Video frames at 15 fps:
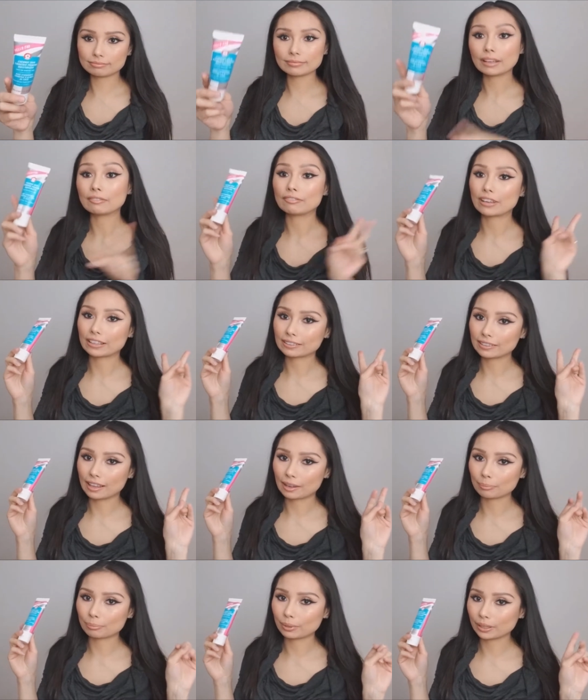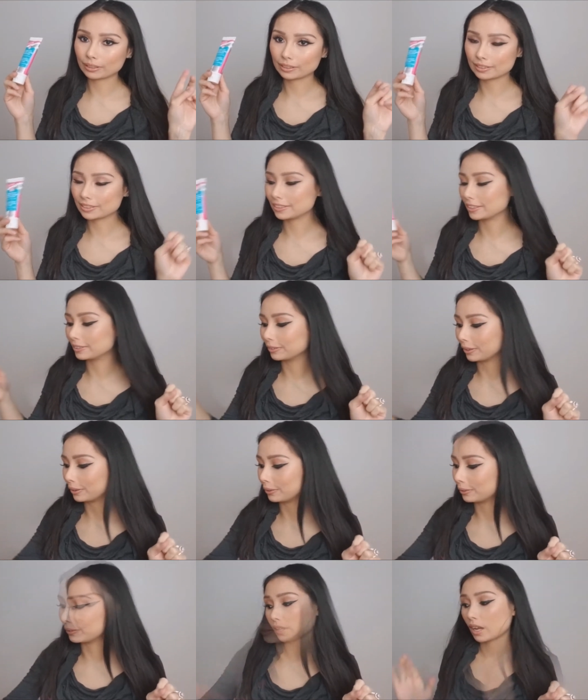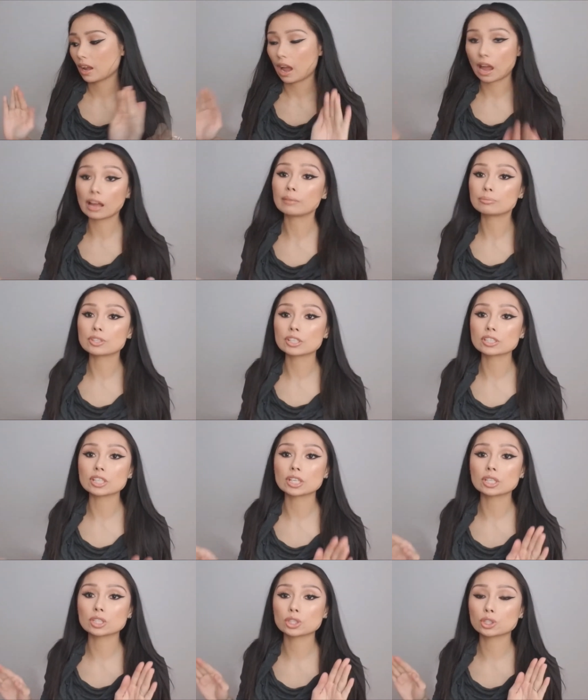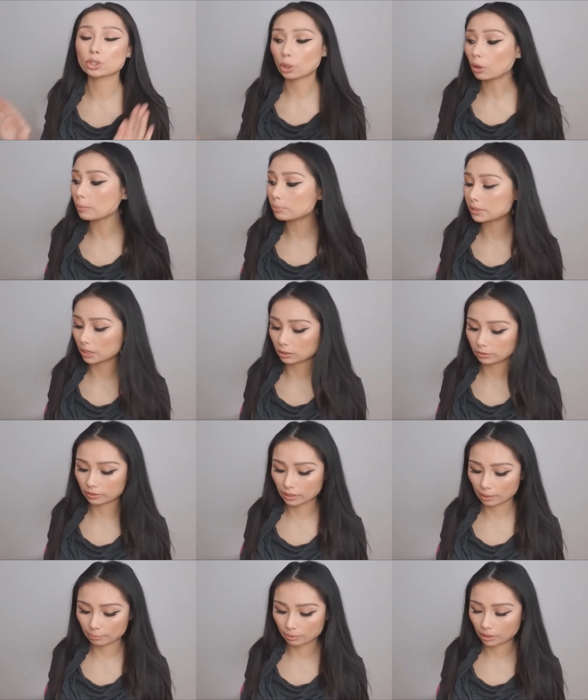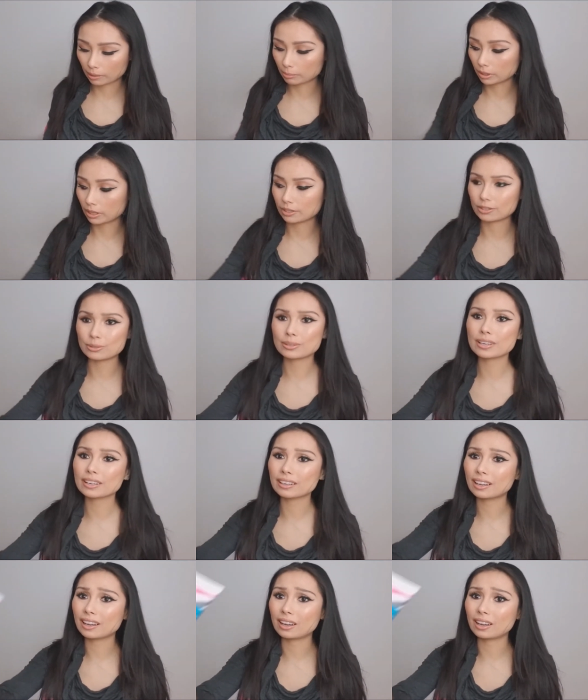I faked that pregnancy glow. I'm just so obsessed with that primer, and you get